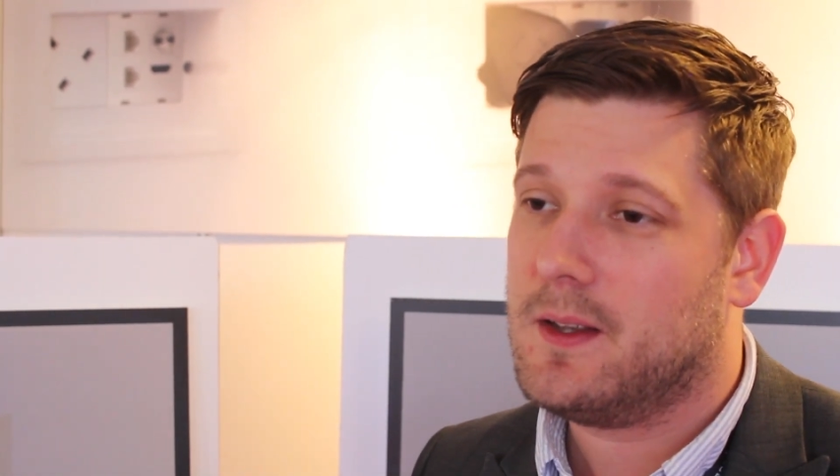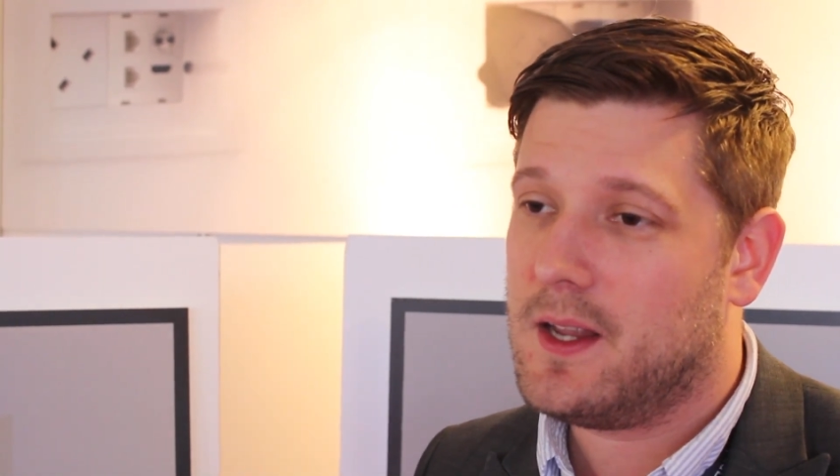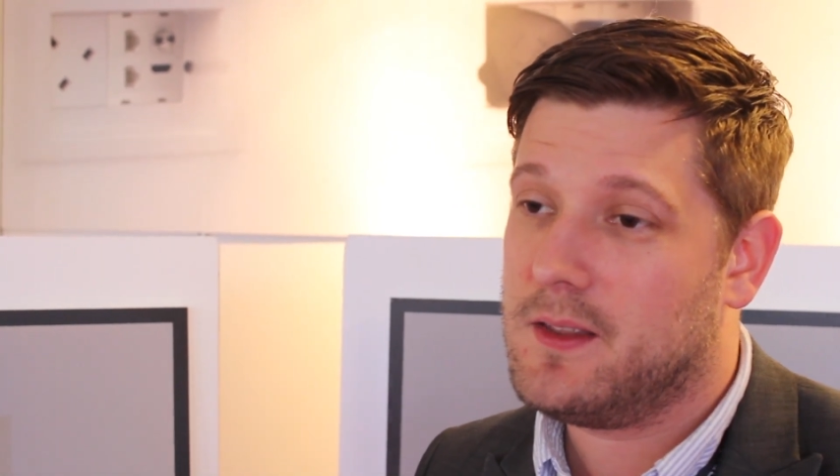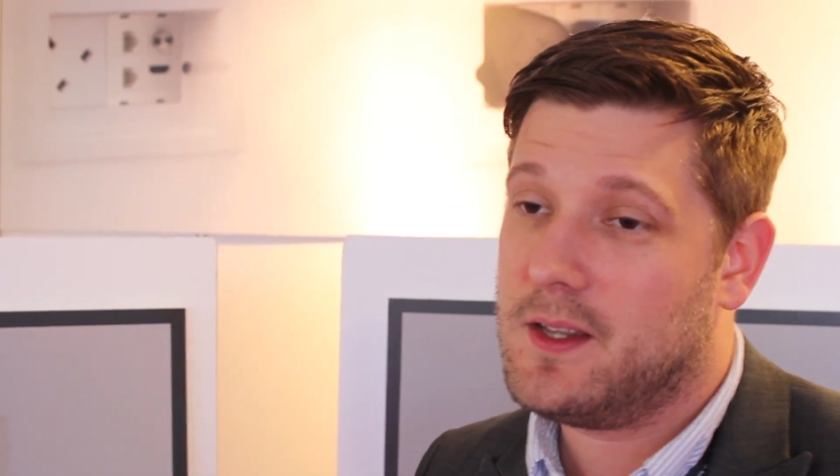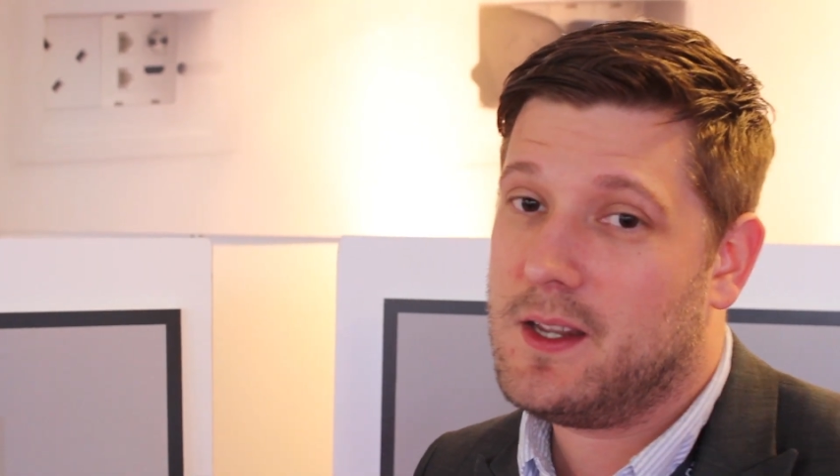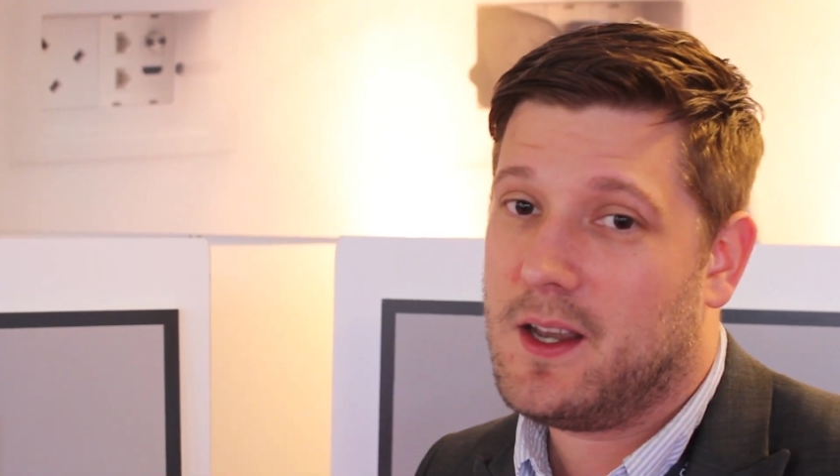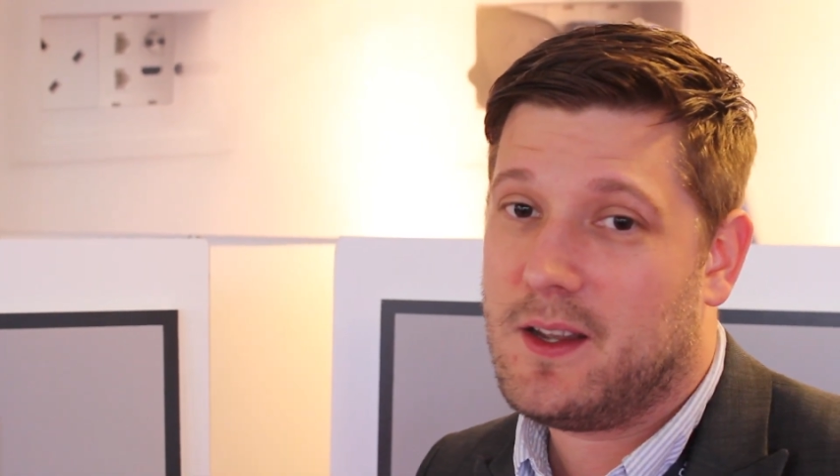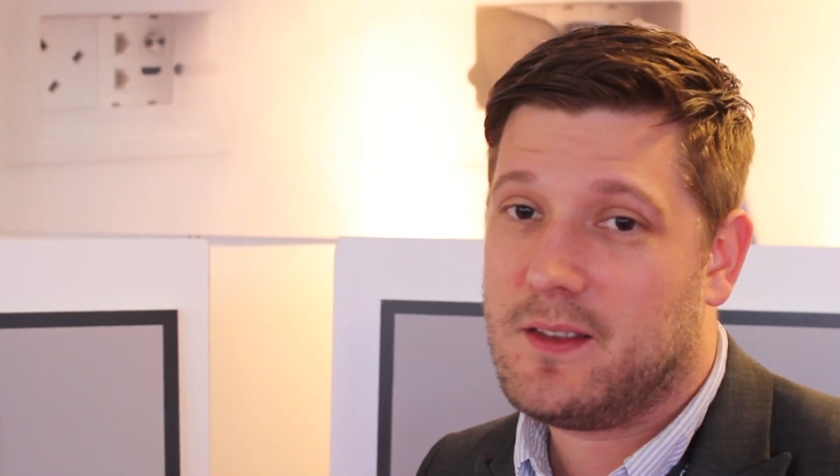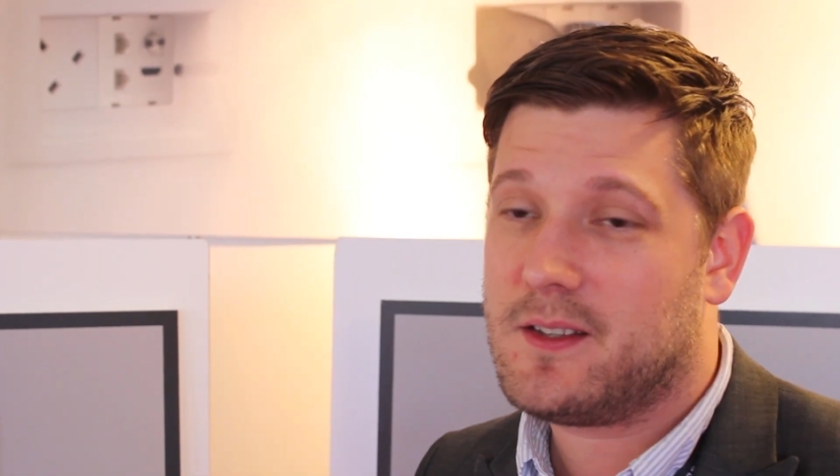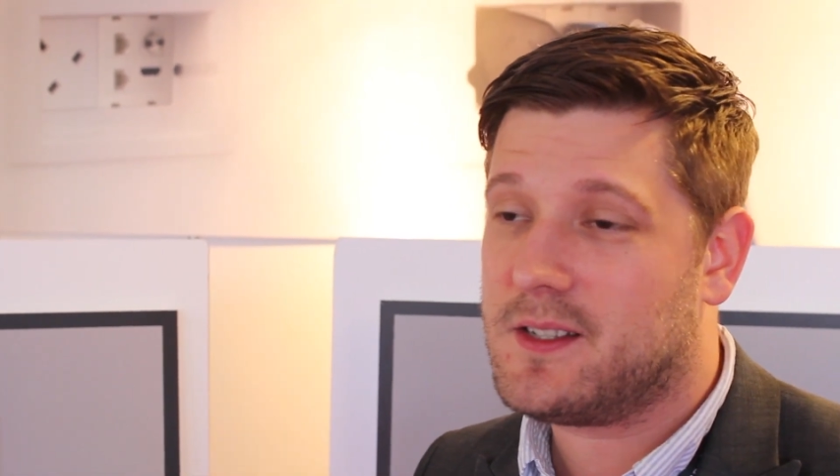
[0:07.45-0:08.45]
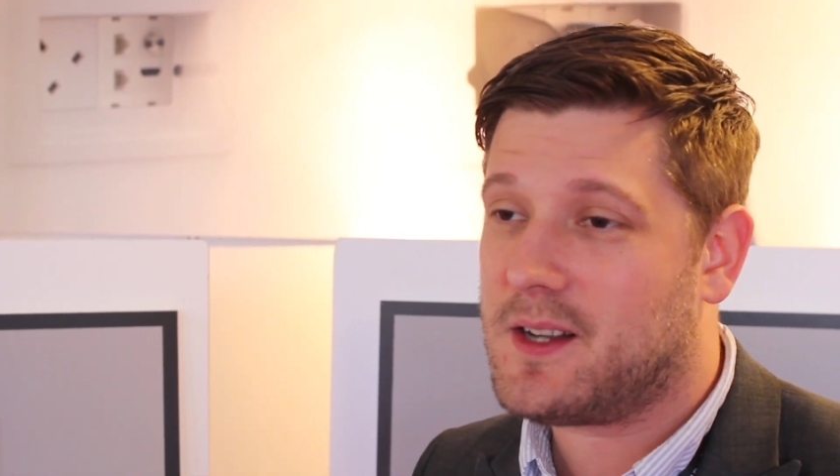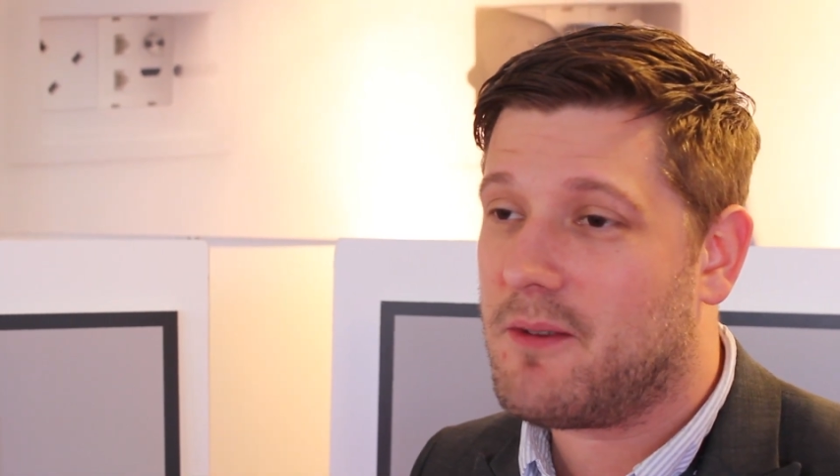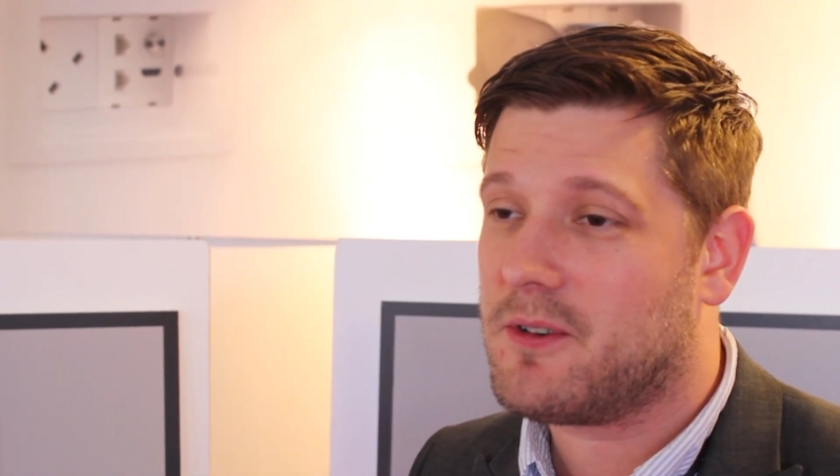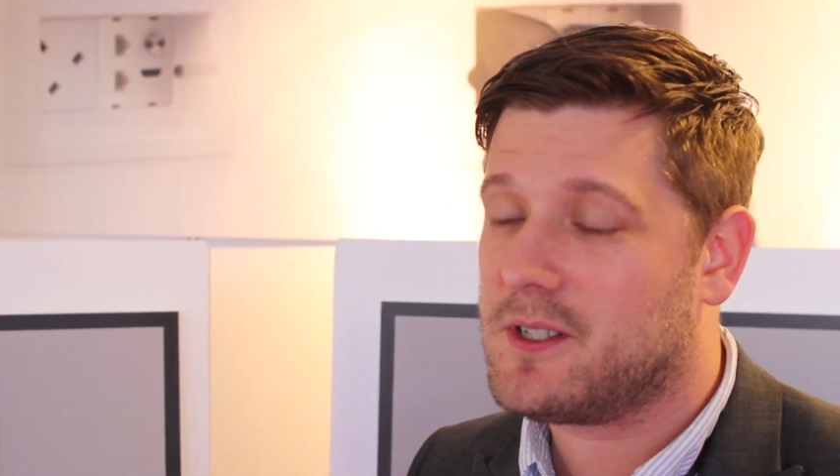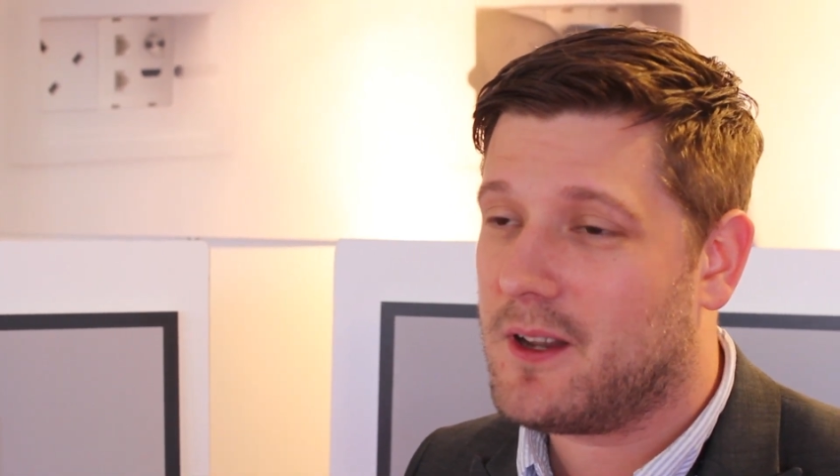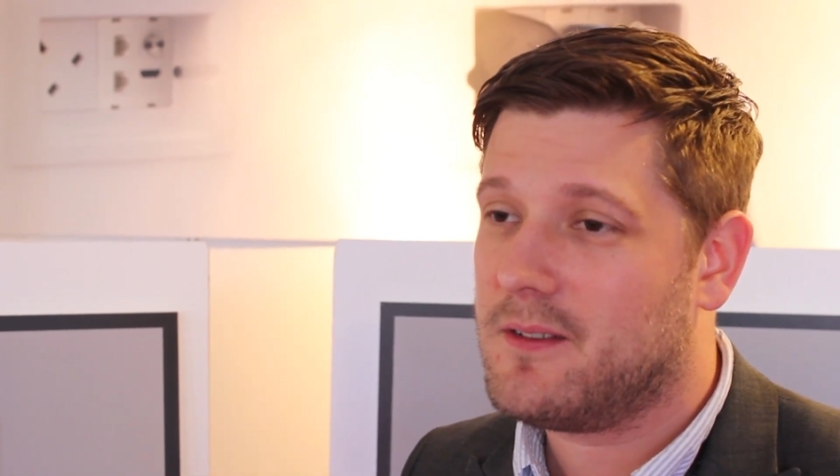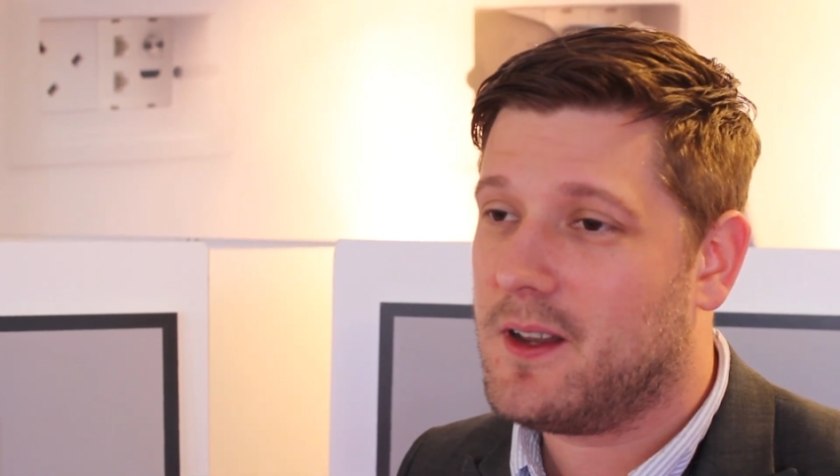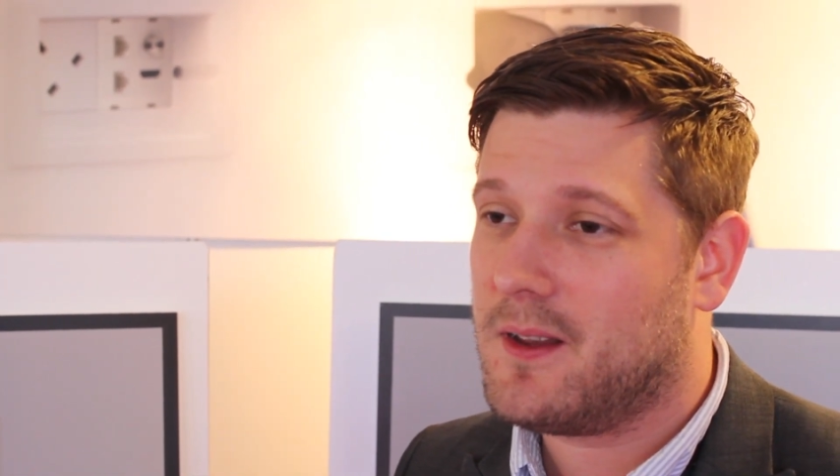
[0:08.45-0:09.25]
in the Discovery Zone.